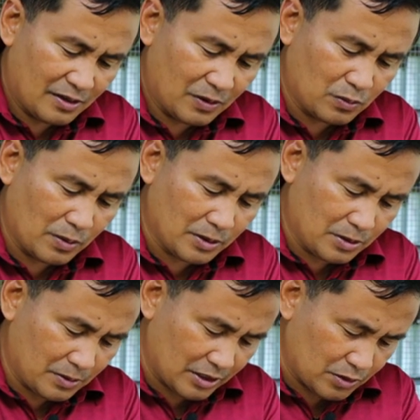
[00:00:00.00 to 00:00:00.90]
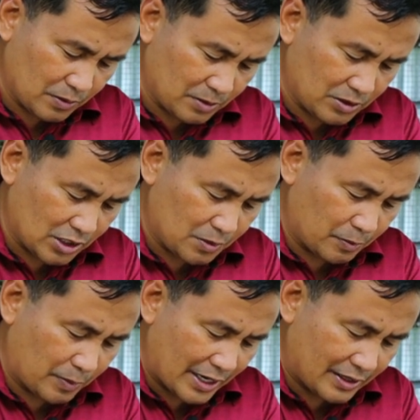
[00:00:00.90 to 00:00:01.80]
What we will do is we will just
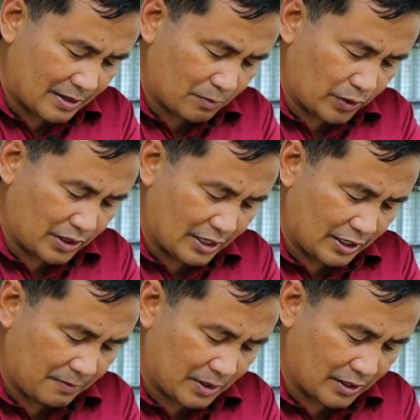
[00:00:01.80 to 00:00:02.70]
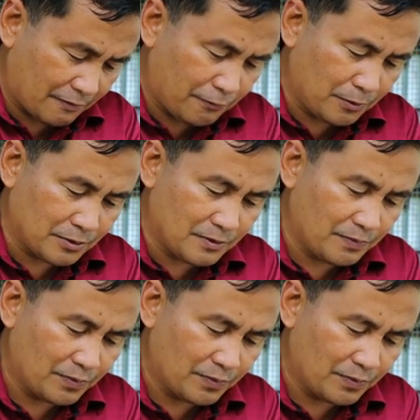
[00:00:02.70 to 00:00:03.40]
provide them with unlimited food.